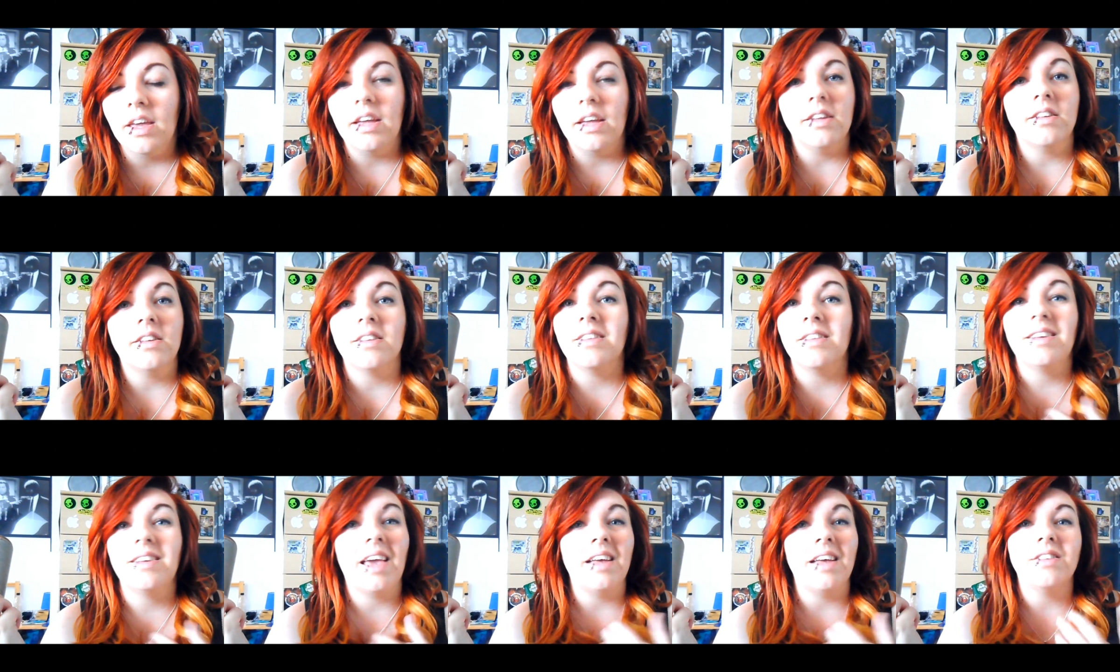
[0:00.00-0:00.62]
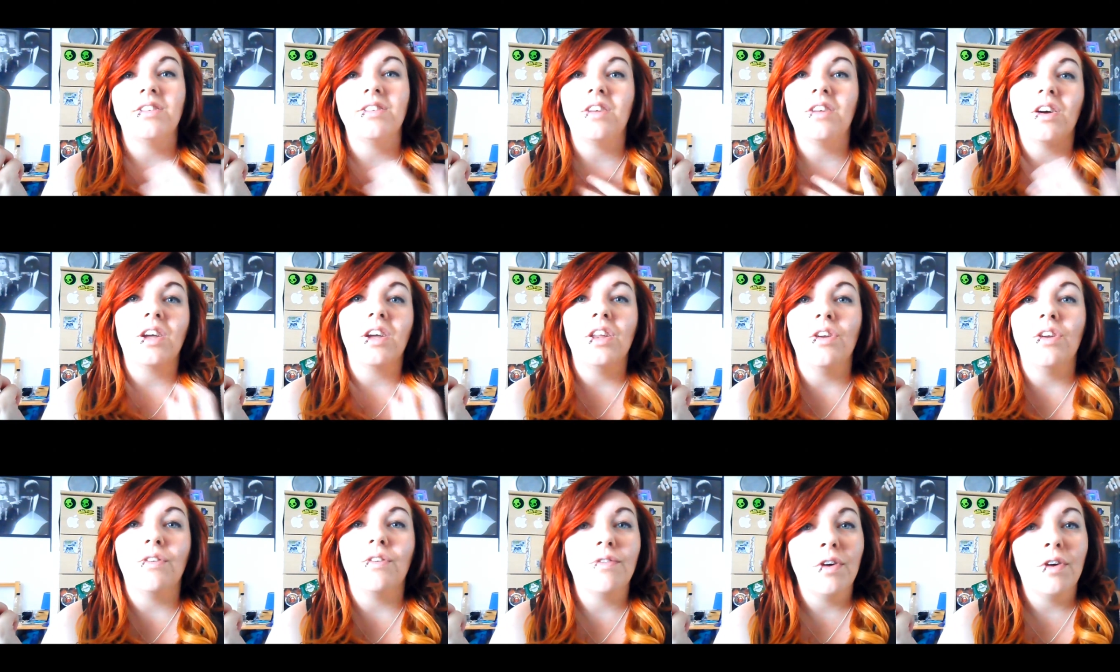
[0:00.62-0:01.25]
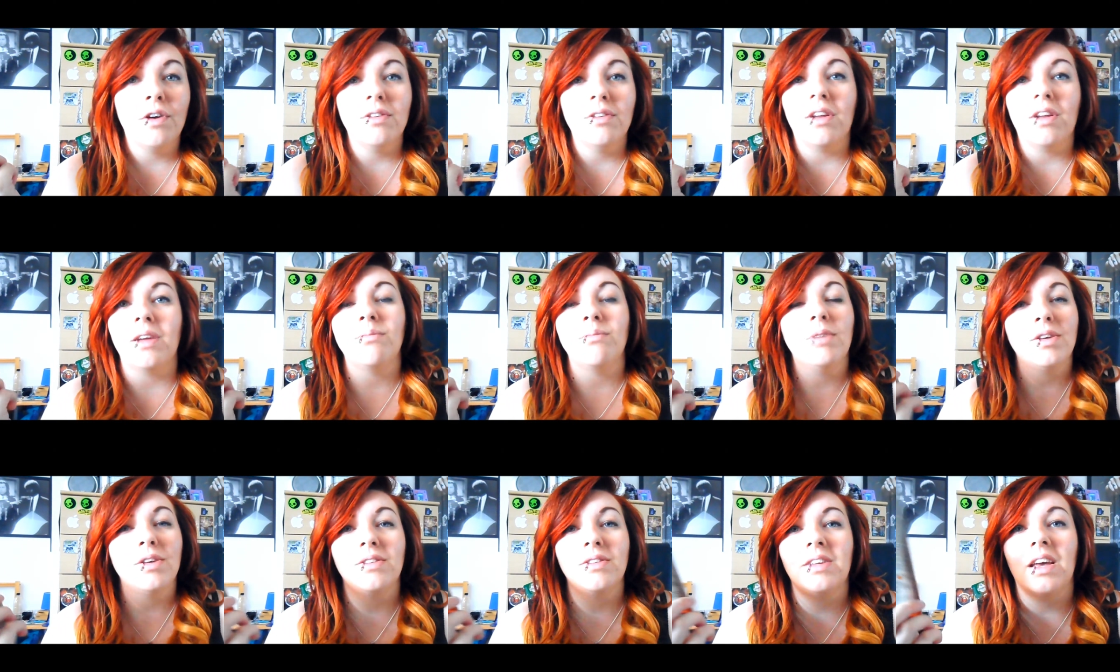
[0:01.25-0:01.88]
It doesn't get stuck in your throat
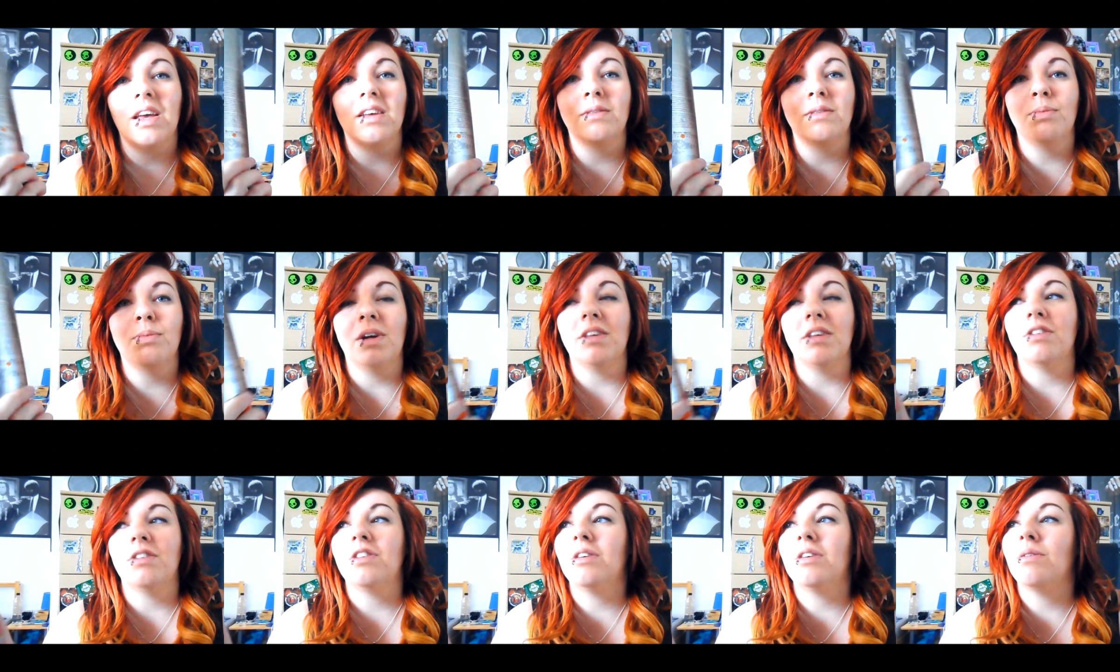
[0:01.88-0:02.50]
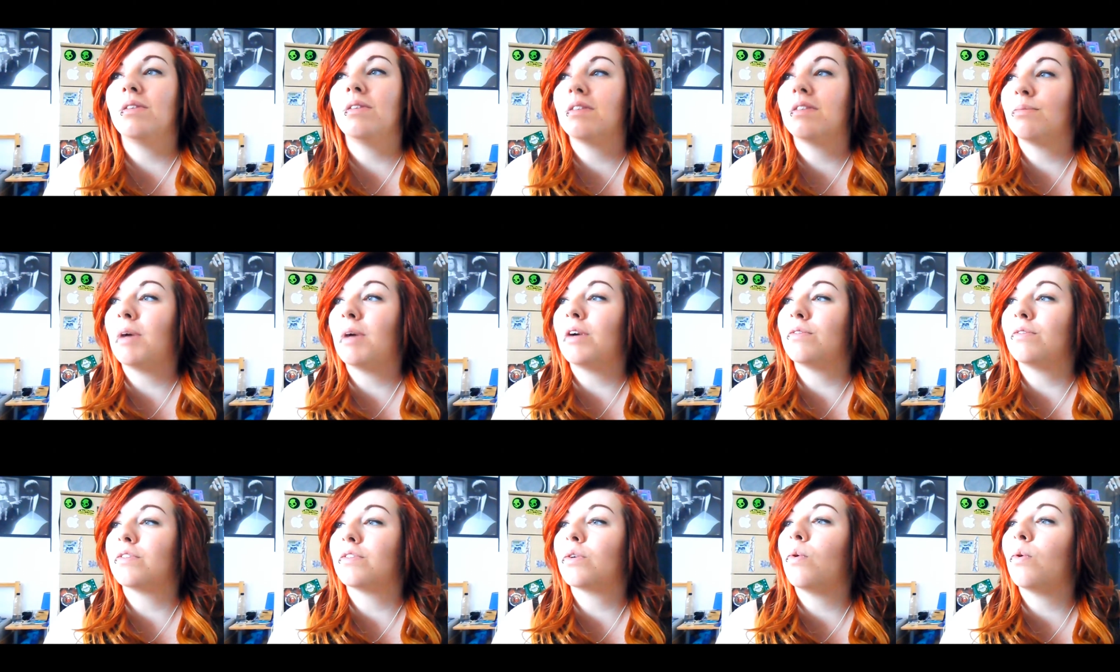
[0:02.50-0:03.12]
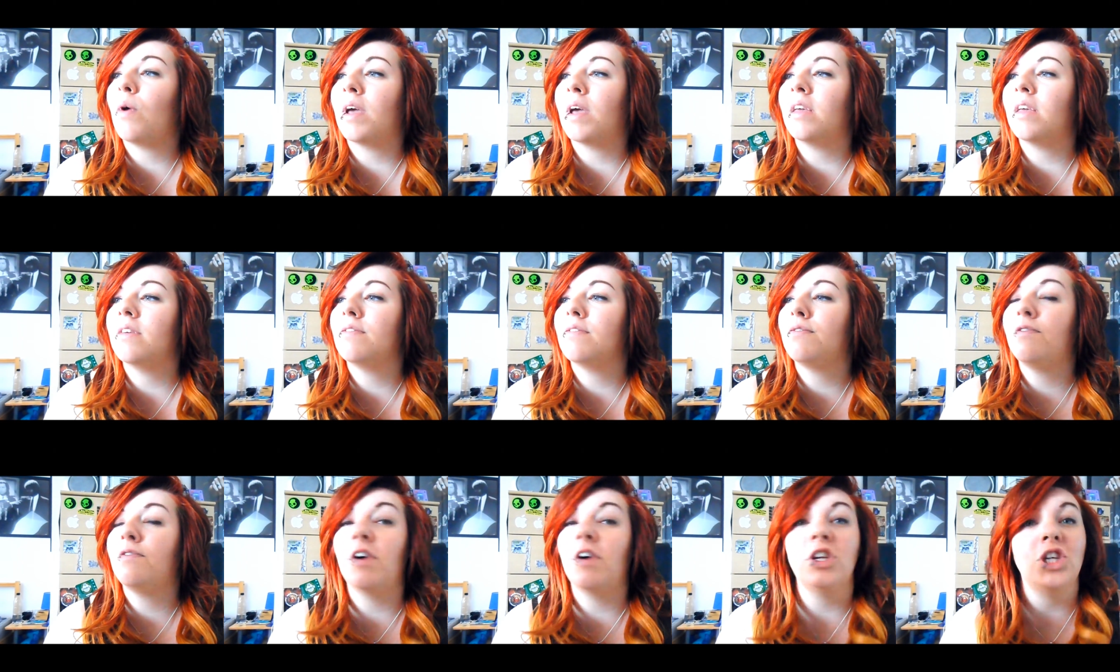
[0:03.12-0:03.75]
like most hairsprays do. It smells quite
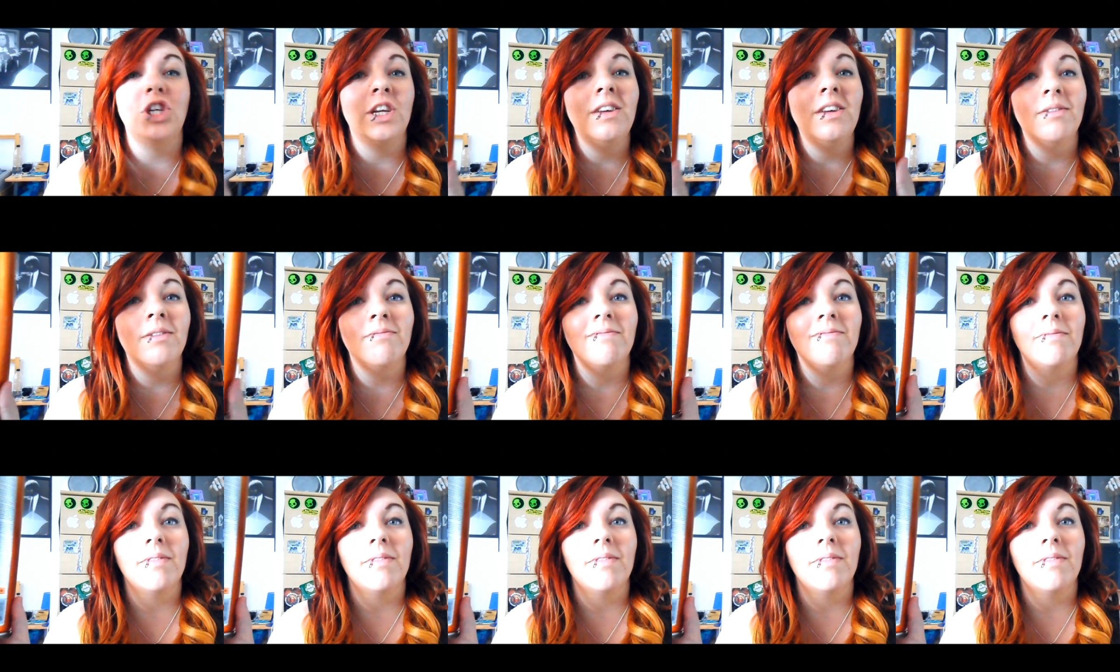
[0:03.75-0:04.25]
fudgy,